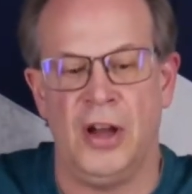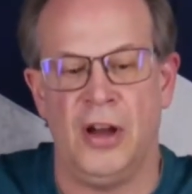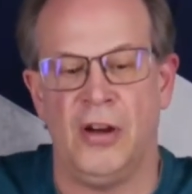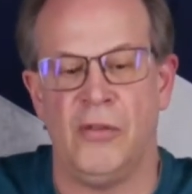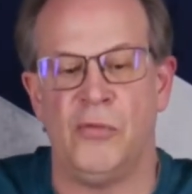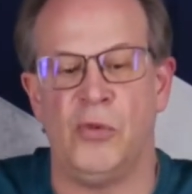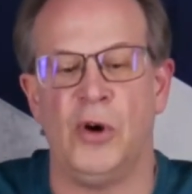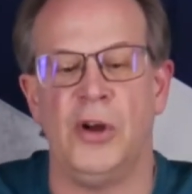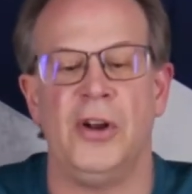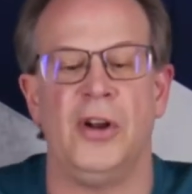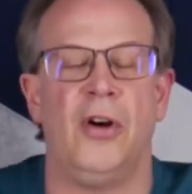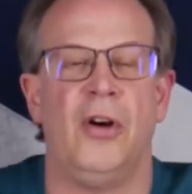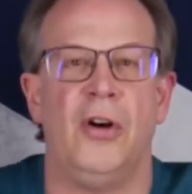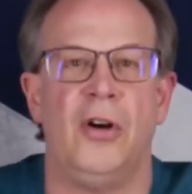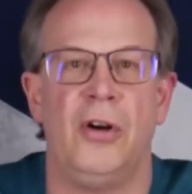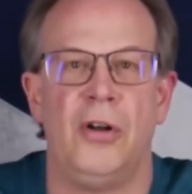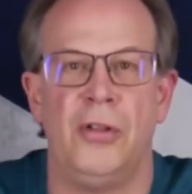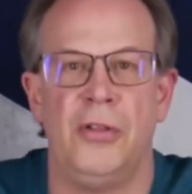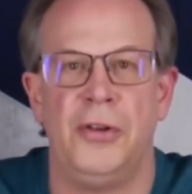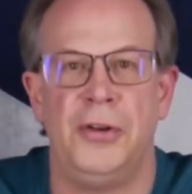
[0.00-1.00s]
of what
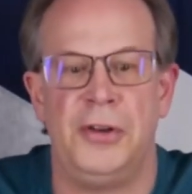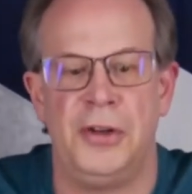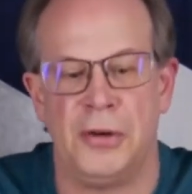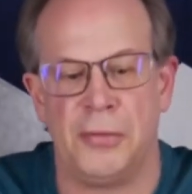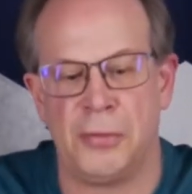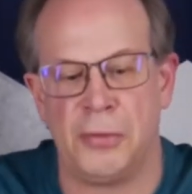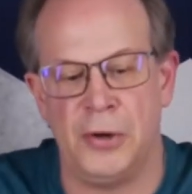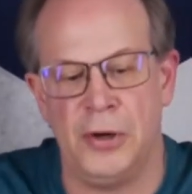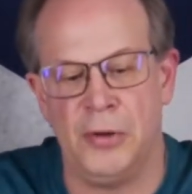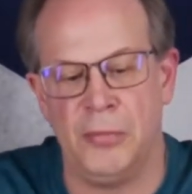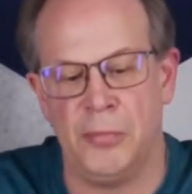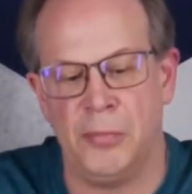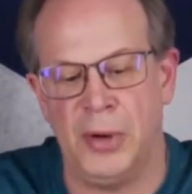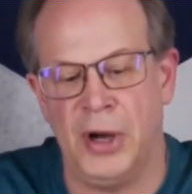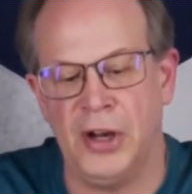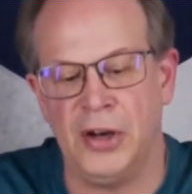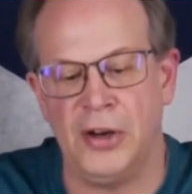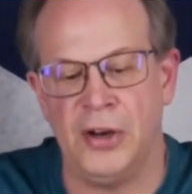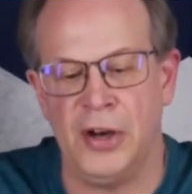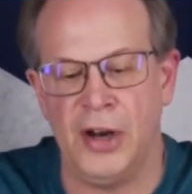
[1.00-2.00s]
all the different
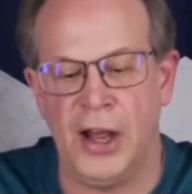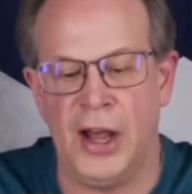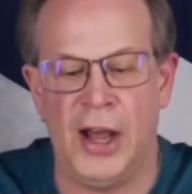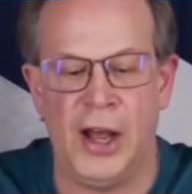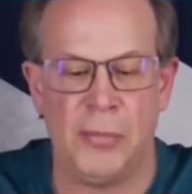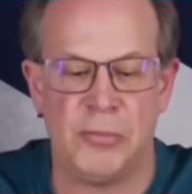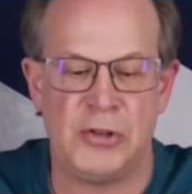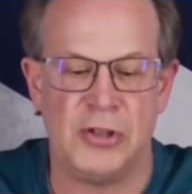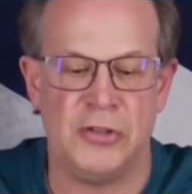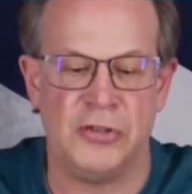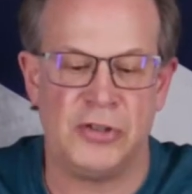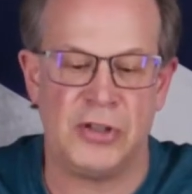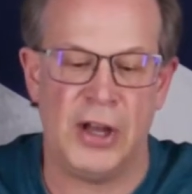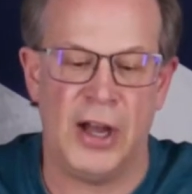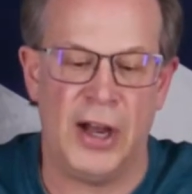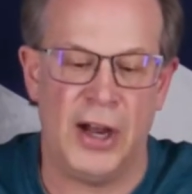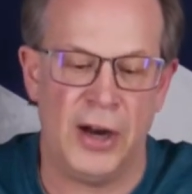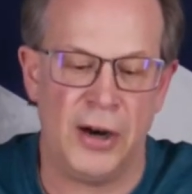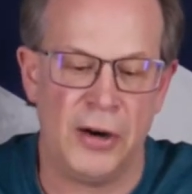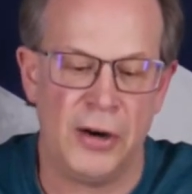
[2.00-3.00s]
button options
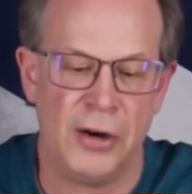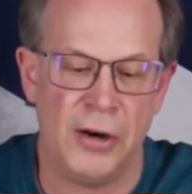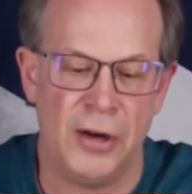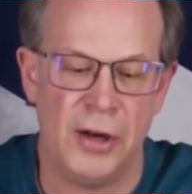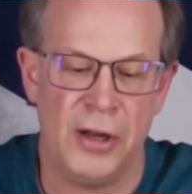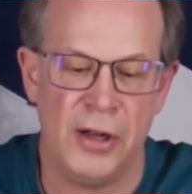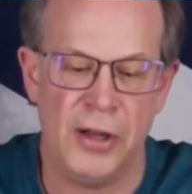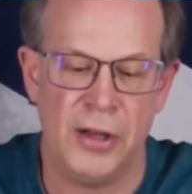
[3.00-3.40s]
are.